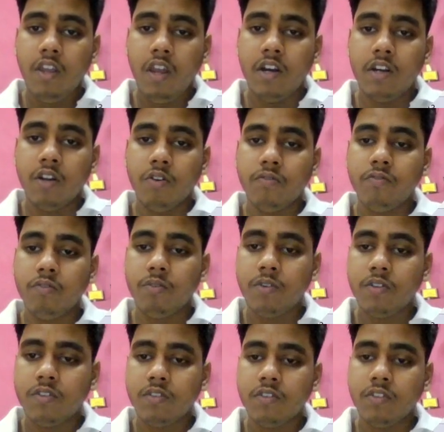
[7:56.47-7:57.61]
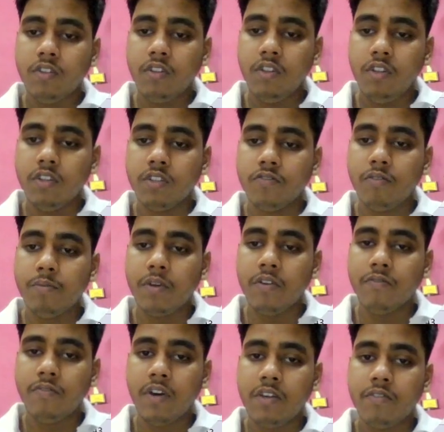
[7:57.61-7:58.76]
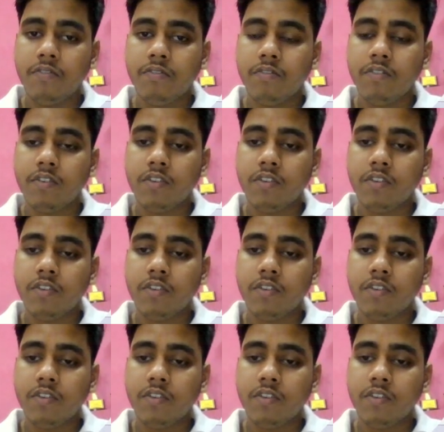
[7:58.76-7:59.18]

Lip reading: And now 4, this will become 5,